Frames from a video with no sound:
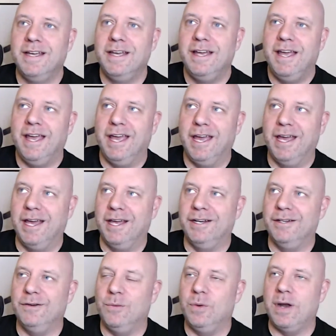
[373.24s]

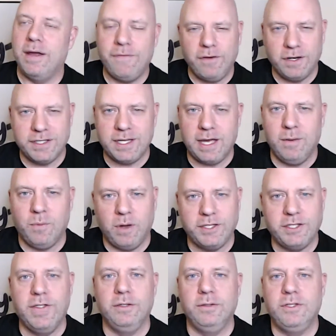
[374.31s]
And when I first started
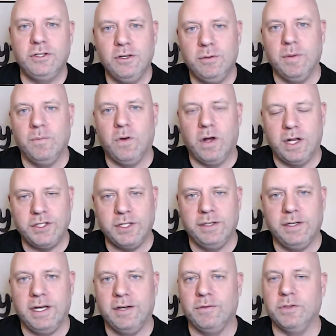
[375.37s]
watching YouTube and watching
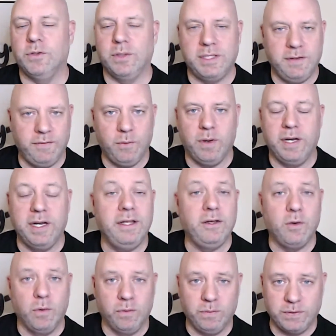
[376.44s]
Resort TV 1
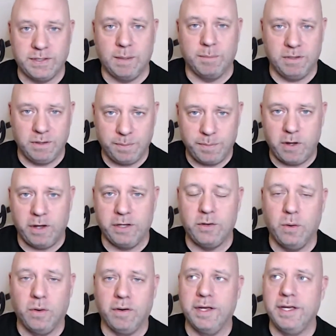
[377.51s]
and stumbled upon
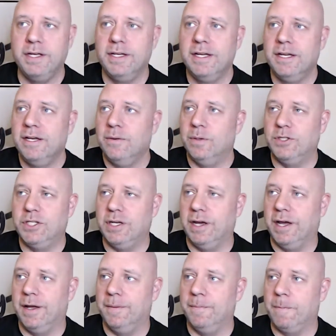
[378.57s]
Corey, which
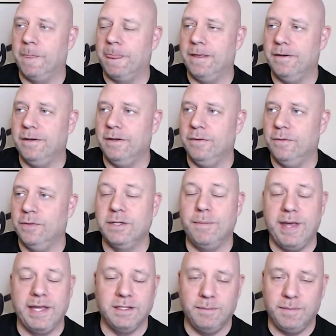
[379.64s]
was
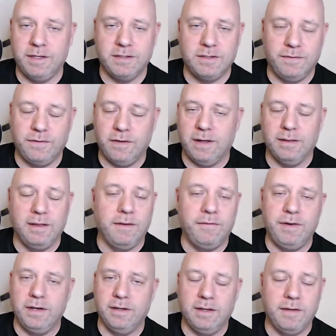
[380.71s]
amazing because of
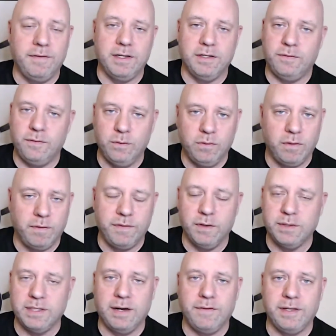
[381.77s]
loving his food
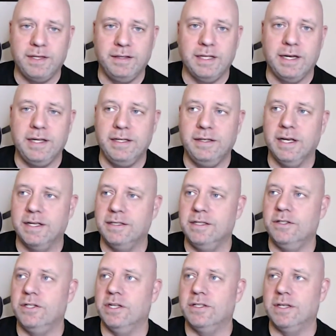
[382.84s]
reviews and everything that he does.
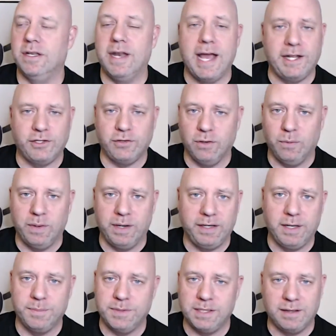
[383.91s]
He's just a natural when it
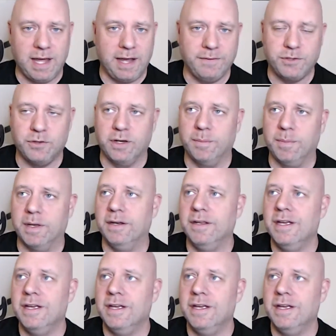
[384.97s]
comes to live streaming.